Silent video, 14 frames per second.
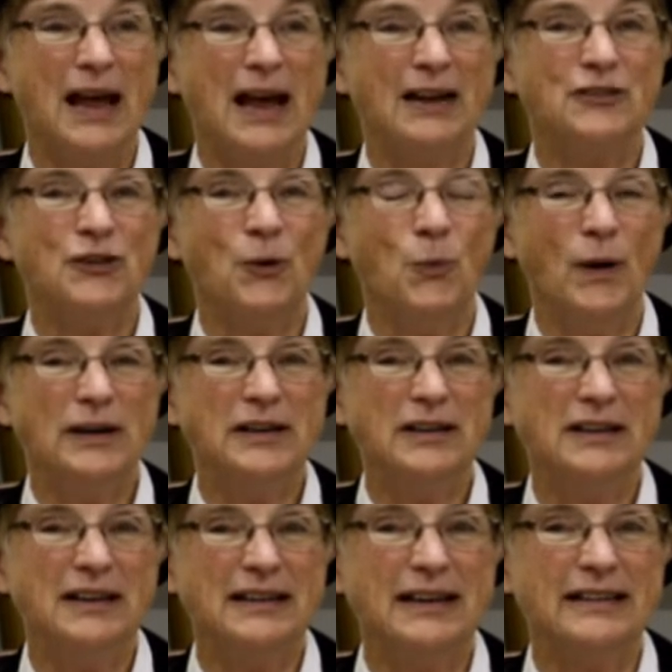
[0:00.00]
And so one
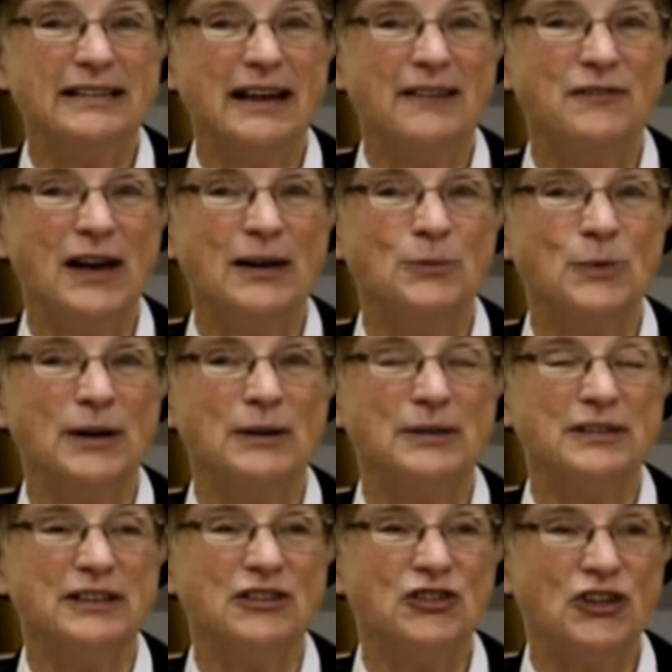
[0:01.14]
of the things I found when I
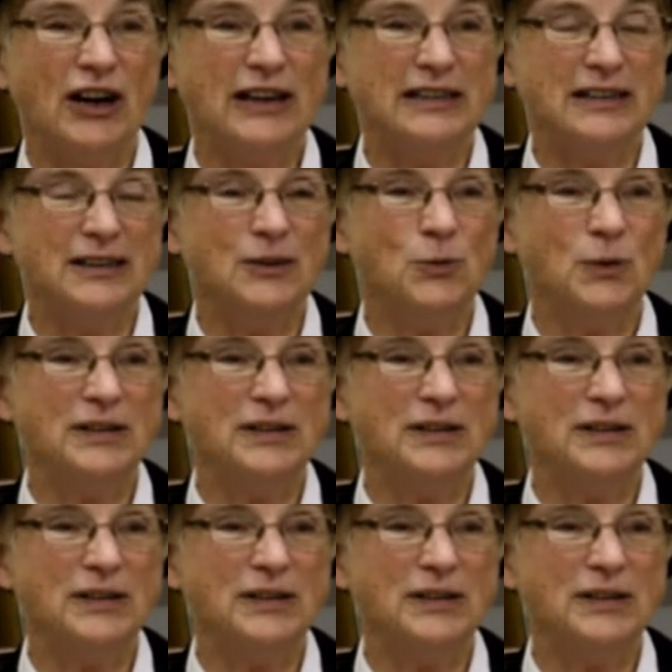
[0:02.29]
was in China